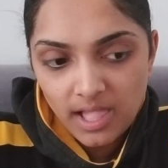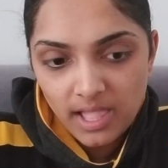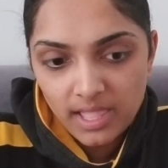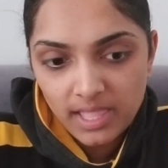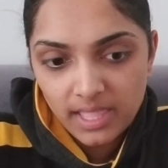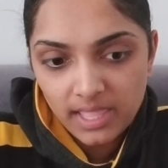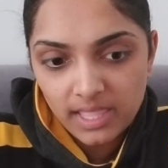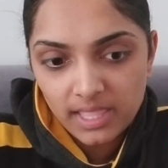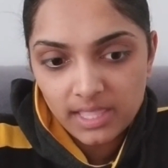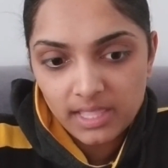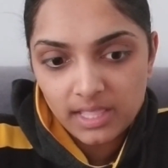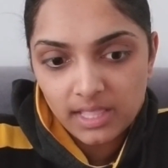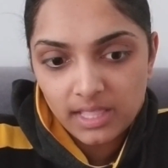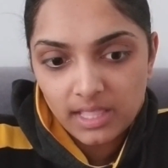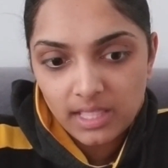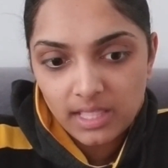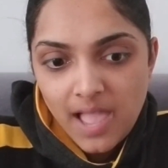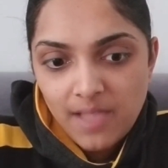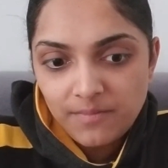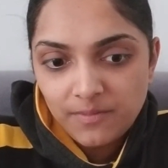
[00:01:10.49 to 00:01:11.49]
I
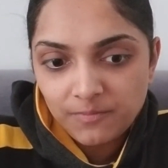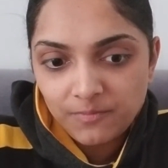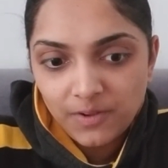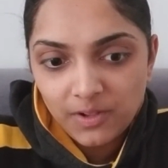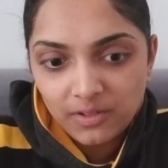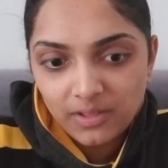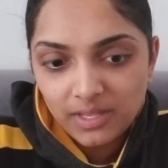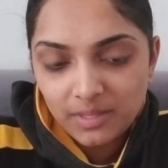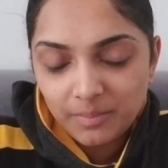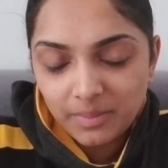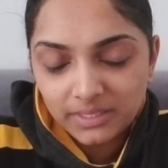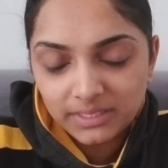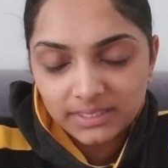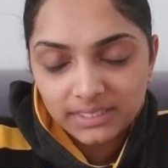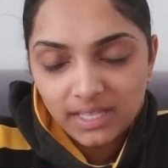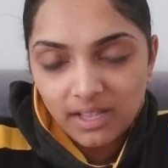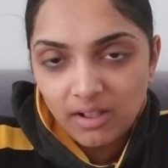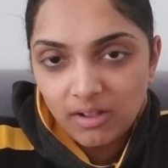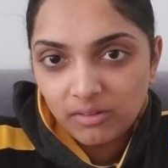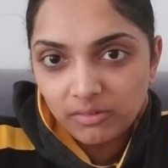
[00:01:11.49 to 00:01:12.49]
haven't felt like
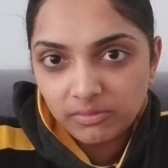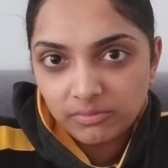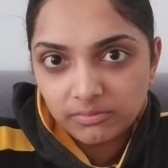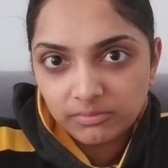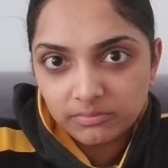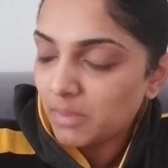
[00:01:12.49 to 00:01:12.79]
myself.